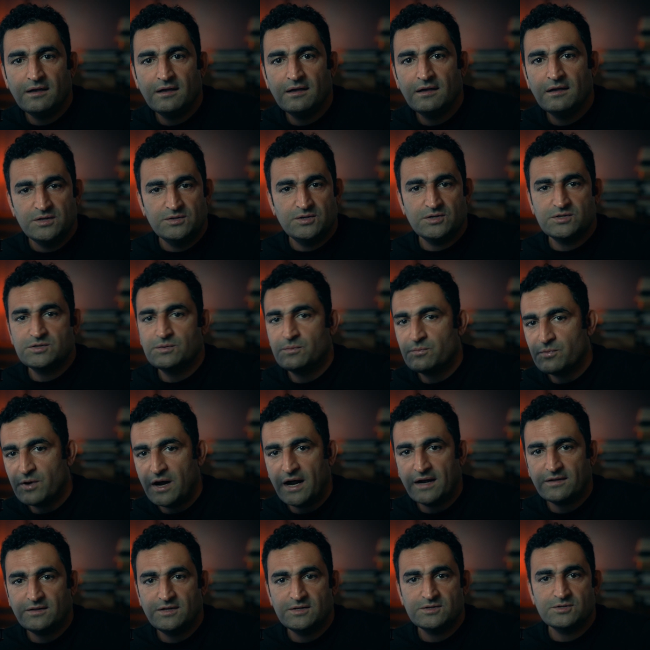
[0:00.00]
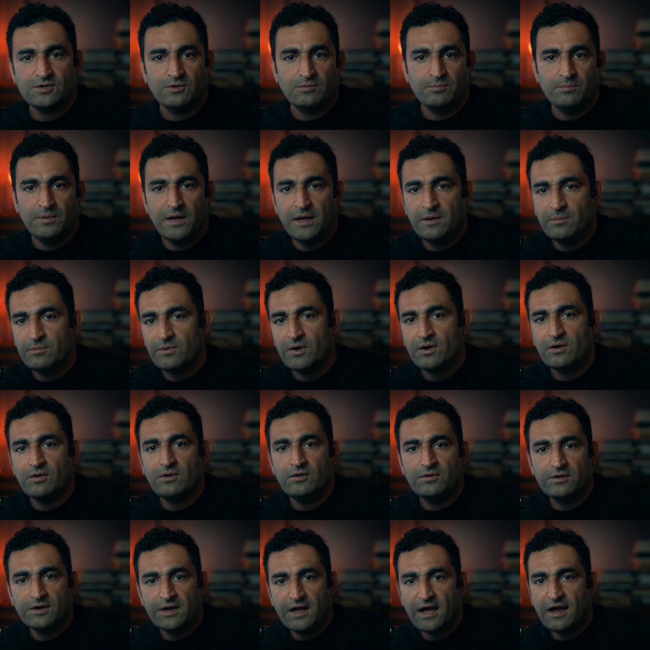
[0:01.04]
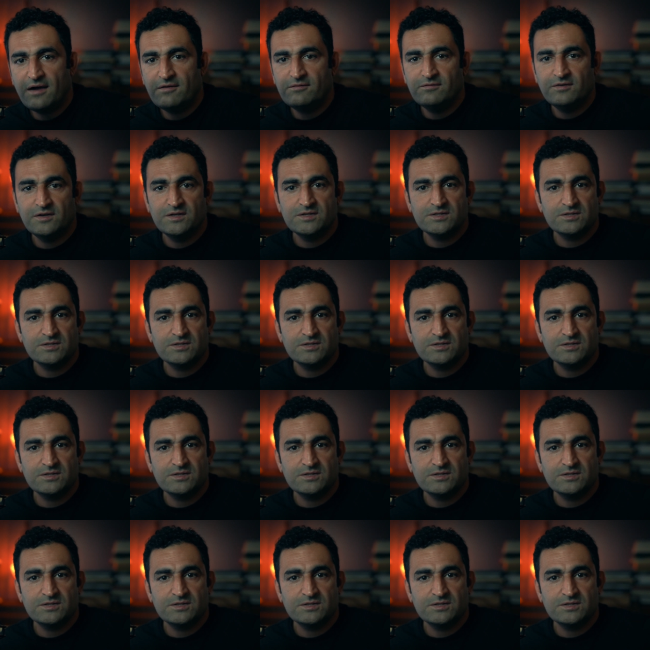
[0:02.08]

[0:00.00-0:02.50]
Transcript: just to practice on paper, on canvas,